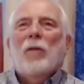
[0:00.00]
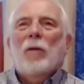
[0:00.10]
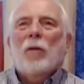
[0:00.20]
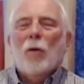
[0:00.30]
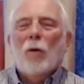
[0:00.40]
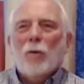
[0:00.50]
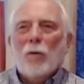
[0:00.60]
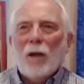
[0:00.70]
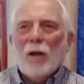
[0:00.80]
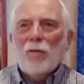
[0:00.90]
the co
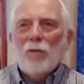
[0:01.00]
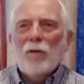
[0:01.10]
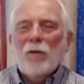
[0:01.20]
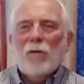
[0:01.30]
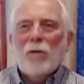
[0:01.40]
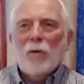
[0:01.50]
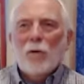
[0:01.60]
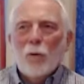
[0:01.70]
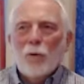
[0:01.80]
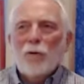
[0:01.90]
creation of the
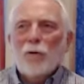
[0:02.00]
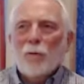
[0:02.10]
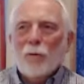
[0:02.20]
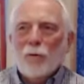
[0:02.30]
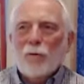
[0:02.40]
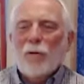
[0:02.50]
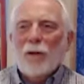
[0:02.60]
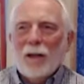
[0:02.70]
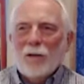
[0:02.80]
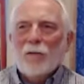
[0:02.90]
golden crystal
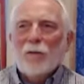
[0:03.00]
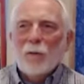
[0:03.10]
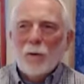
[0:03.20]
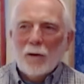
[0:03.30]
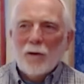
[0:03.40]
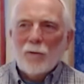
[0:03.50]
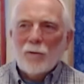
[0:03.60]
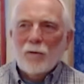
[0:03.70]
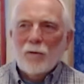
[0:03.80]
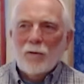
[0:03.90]
age of Aquarius.